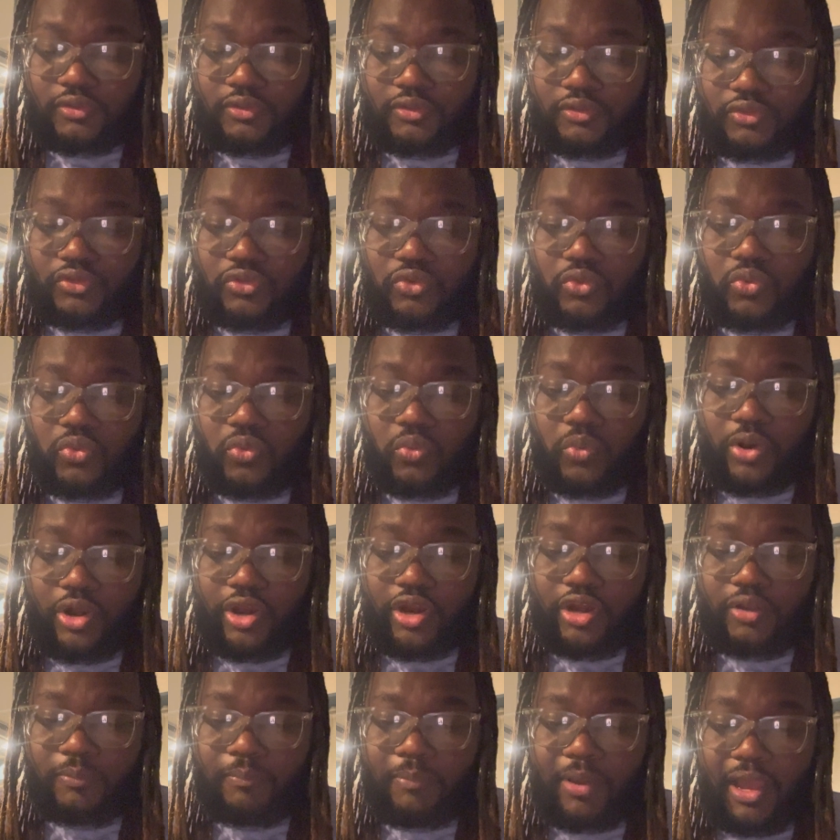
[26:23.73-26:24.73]
You
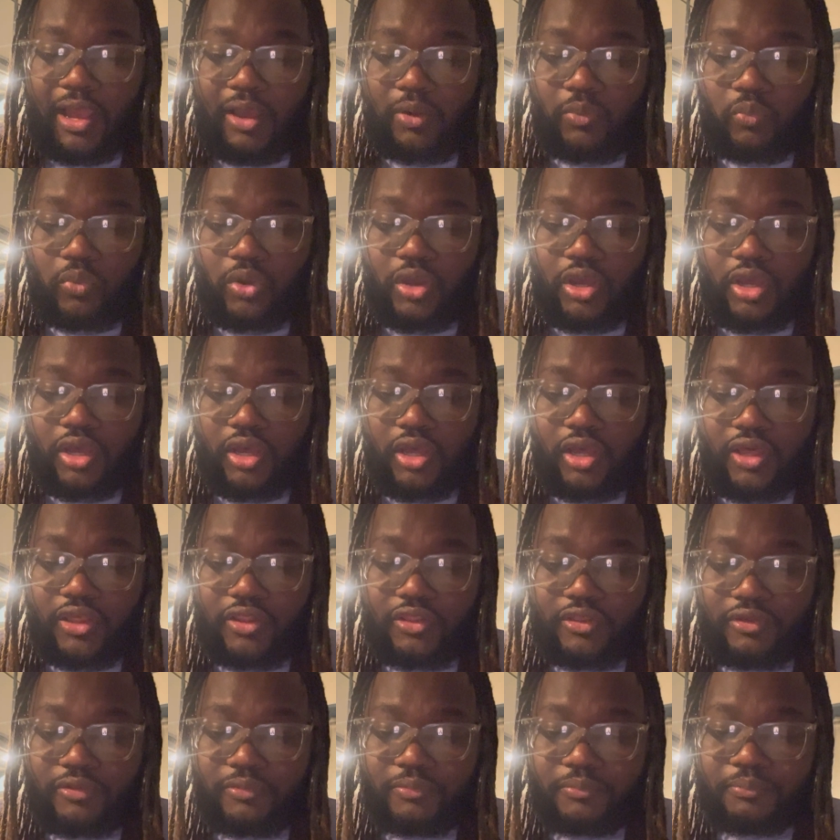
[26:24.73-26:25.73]
worrying about what
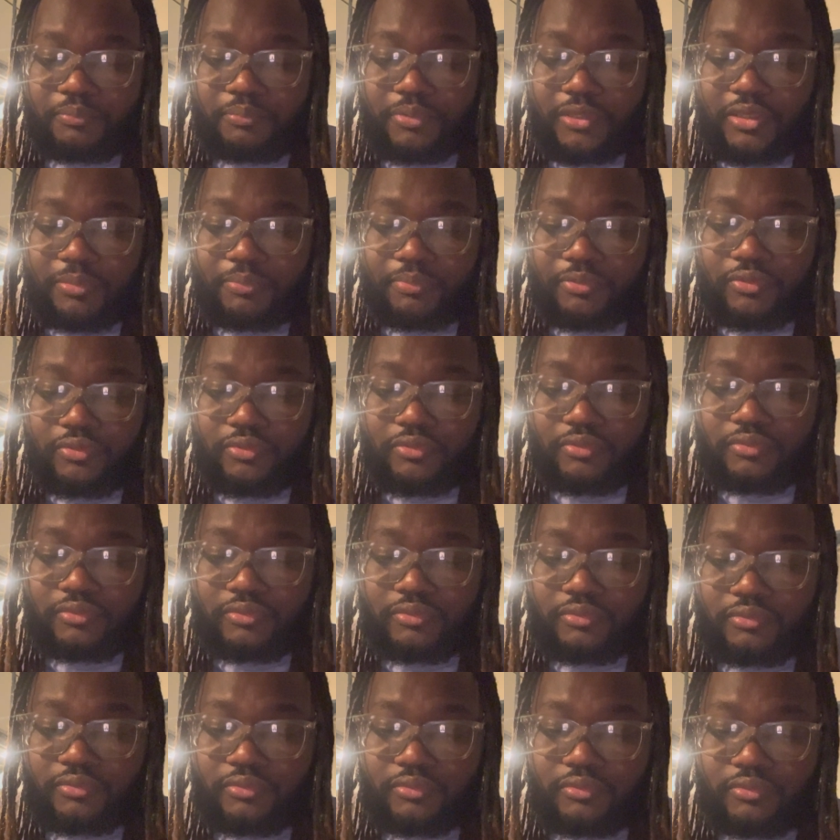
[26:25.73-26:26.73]
other people
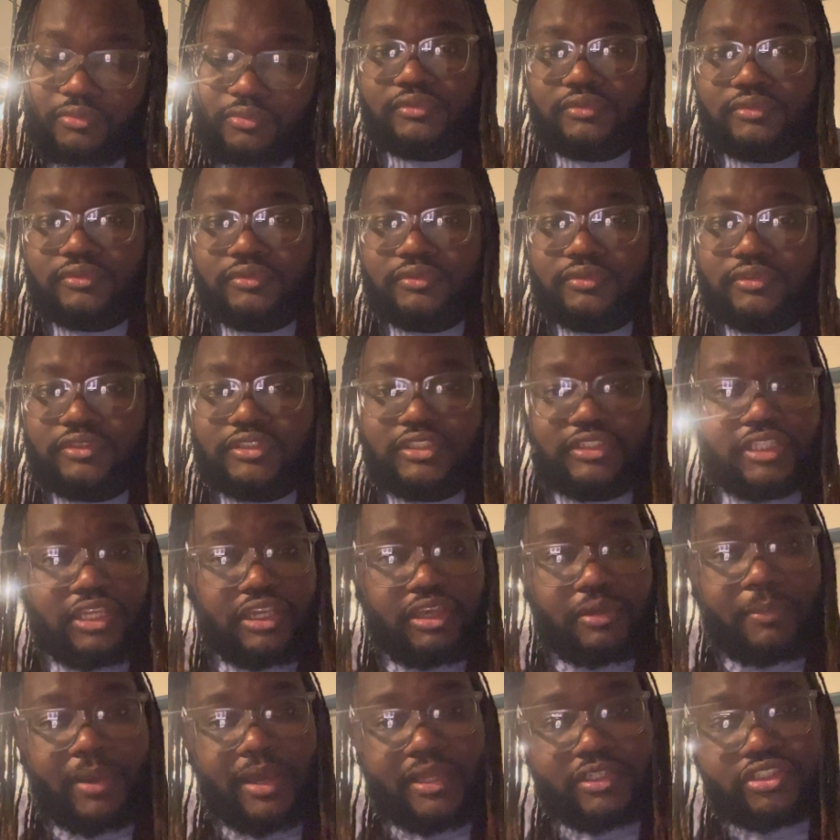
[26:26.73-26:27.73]
to think
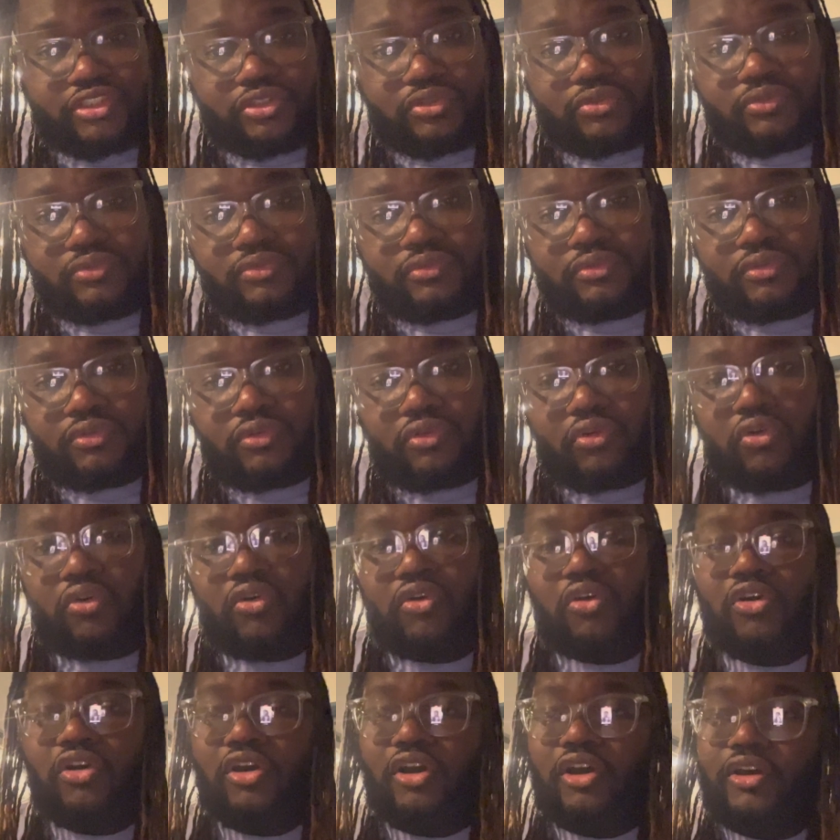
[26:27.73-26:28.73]
about you,
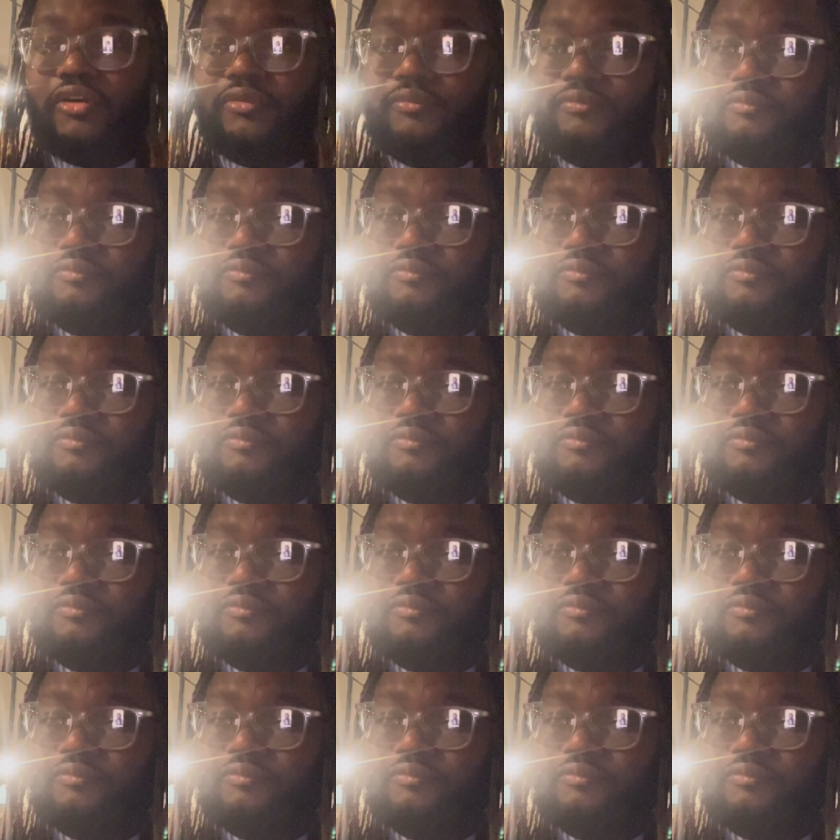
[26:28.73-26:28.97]
or